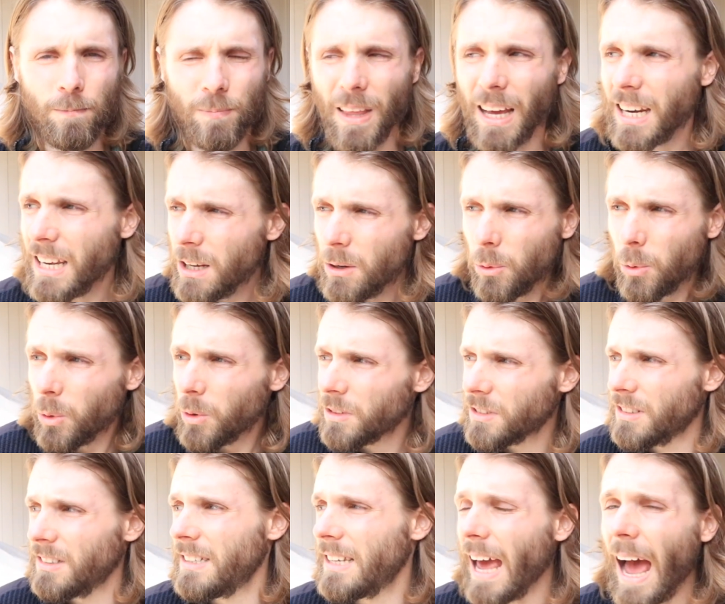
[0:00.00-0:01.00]
That
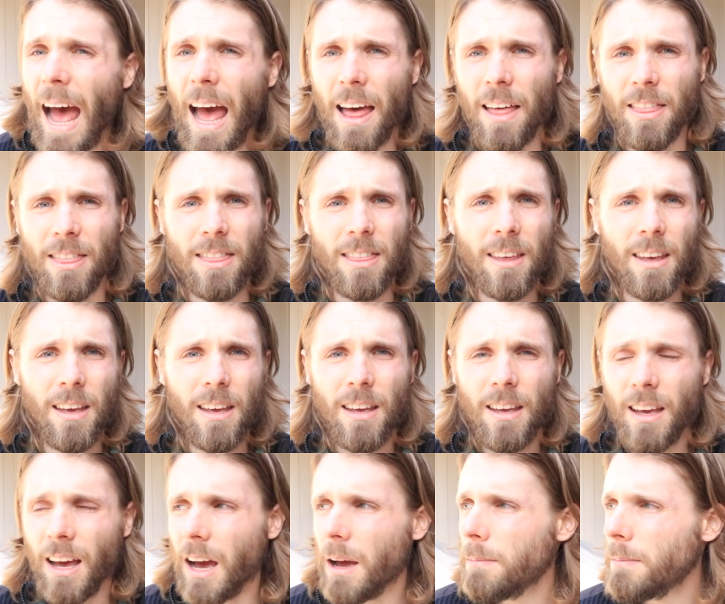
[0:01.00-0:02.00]
equals death.
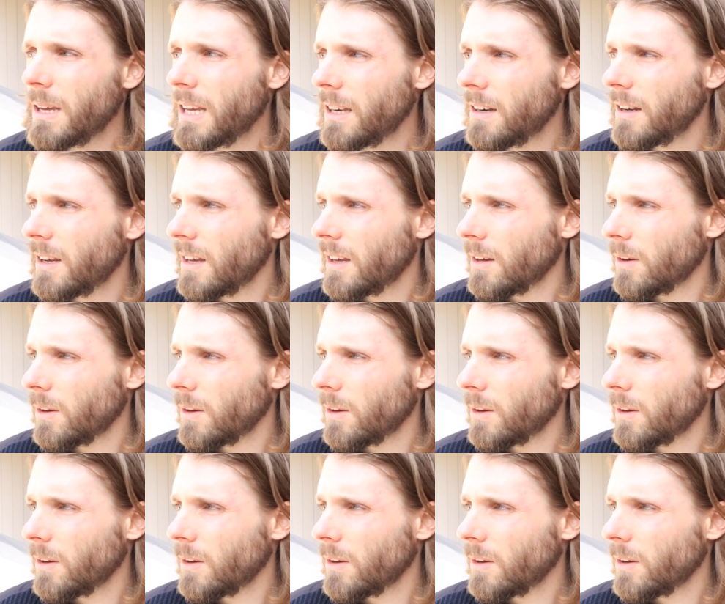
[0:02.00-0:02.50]
I mean,